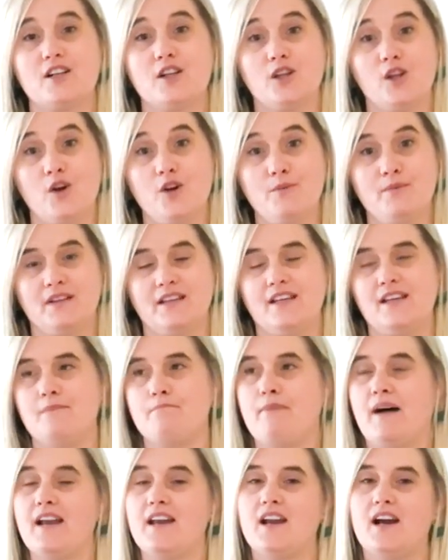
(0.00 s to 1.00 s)
globally
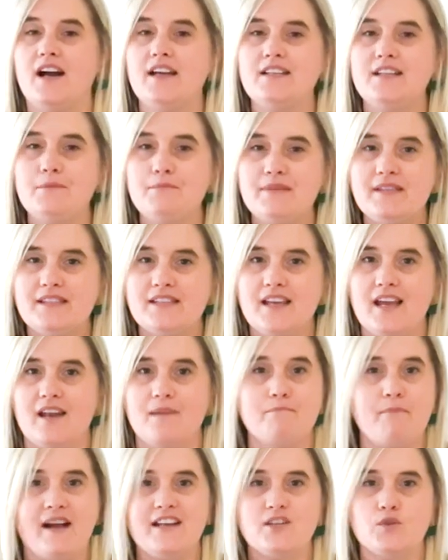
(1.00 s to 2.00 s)
by
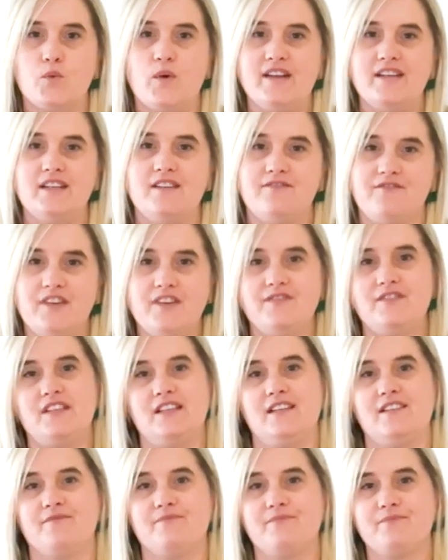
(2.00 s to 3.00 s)
90% by
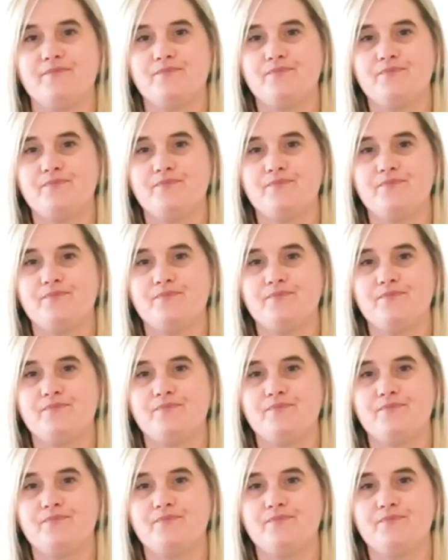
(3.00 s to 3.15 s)
2050.